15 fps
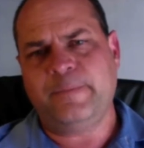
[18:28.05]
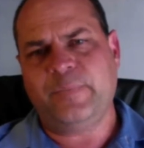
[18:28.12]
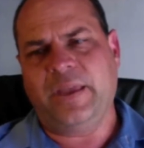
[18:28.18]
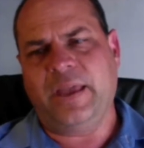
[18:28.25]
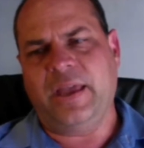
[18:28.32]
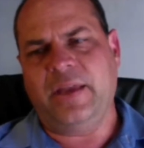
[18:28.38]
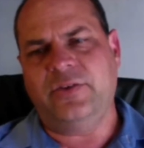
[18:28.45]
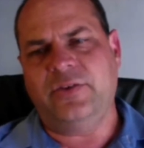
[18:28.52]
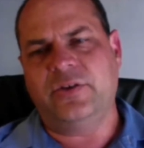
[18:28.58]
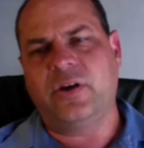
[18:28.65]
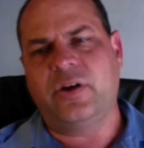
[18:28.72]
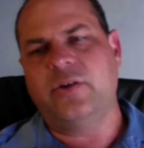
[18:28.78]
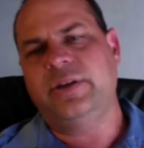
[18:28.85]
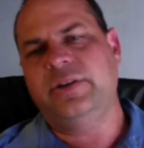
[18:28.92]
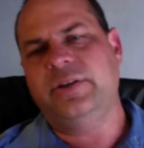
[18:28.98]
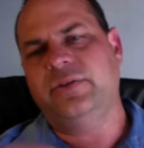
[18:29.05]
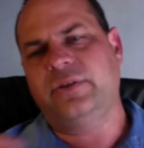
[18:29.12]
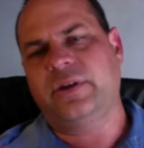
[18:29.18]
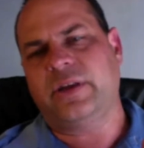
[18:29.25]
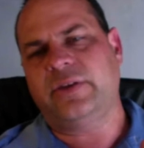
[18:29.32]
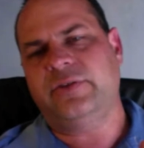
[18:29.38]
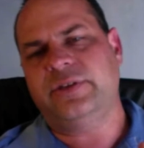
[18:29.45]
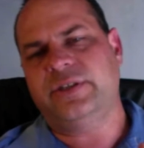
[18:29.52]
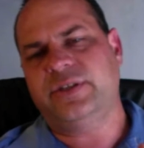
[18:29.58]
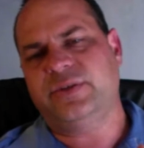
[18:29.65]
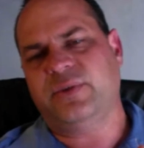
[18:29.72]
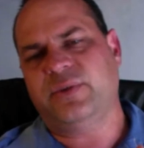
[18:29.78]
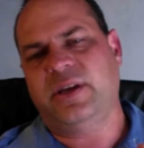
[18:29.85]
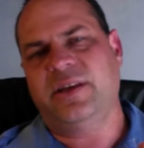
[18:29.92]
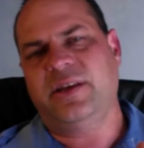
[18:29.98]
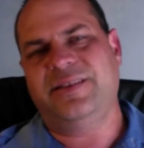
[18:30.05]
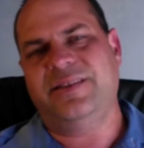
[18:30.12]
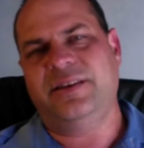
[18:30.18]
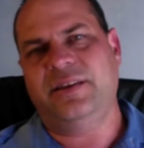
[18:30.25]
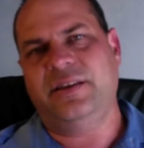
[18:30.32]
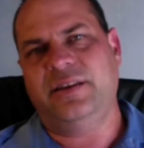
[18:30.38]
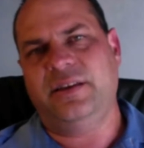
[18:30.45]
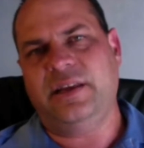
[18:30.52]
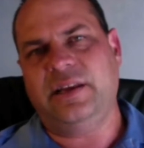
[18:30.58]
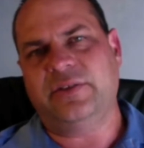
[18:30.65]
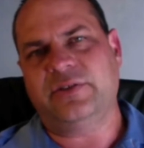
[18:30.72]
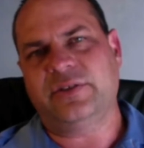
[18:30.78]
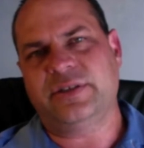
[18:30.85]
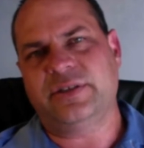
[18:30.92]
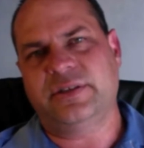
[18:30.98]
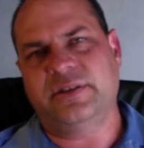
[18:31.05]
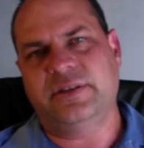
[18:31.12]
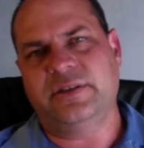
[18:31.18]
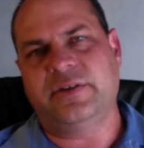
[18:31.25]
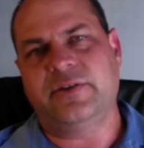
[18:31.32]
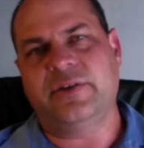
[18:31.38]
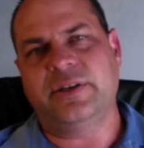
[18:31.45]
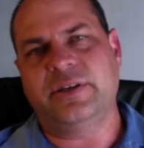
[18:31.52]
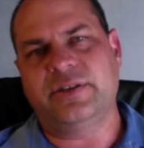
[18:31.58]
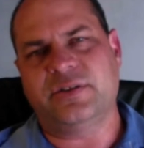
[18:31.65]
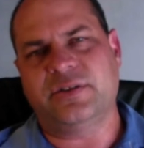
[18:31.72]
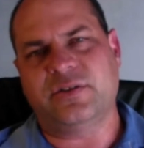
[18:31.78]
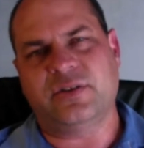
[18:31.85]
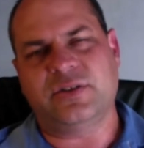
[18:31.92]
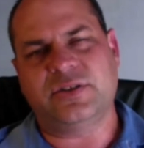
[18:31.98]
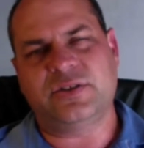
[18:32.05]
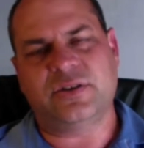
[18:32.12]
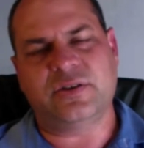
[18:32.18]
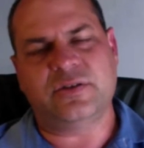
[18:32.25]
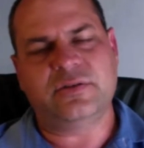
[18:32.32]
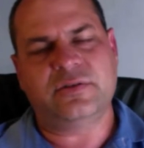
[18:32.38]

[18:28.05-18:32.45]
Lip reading: and you go into countries where the electricity grids are not so